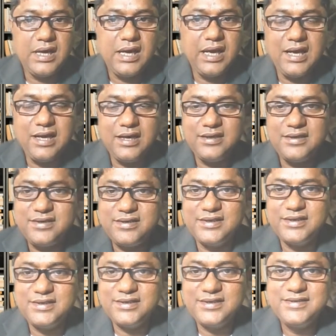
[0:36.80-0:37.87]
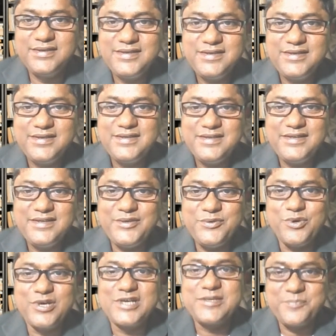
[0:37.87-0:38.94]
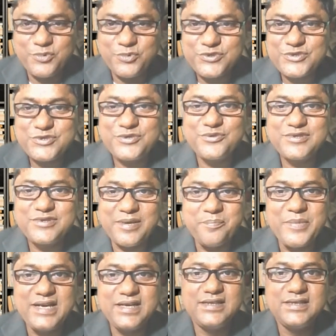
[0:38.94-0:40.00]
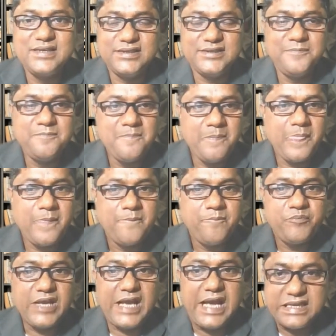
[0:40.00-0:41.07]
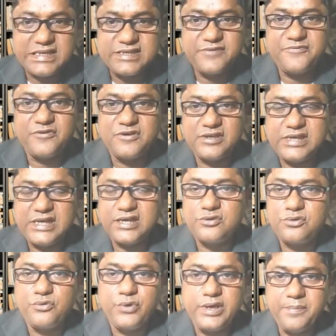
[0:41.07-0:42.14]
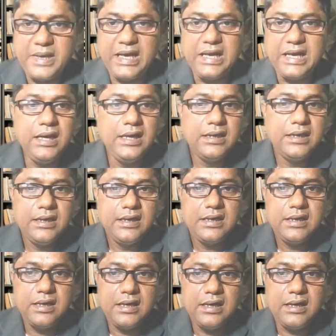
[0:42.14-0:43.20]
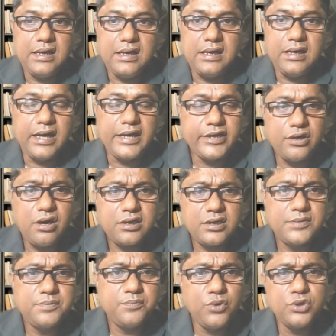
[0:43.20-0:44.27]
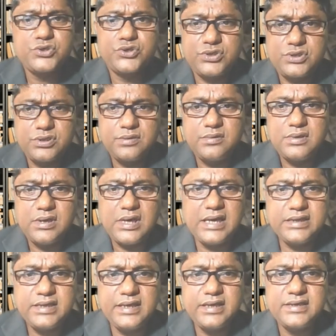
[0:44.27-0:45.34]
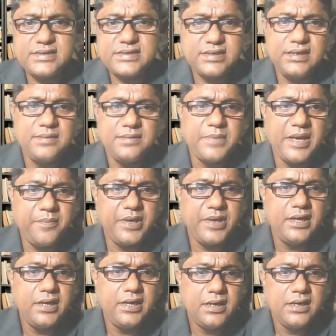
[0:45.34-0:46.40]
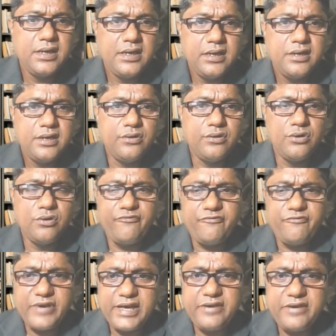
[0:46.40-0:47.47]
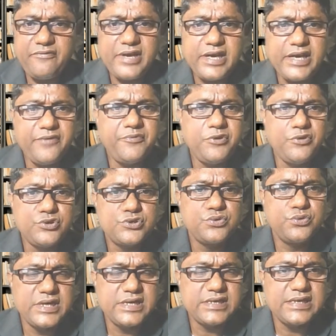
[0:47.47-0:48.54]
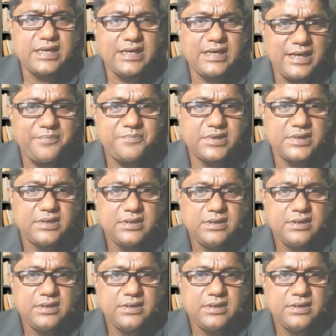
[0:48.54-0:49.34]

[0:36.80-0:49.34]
and you are supposed to submit the answer for that through email. I got most, I think still maybe no, very, very few students are left.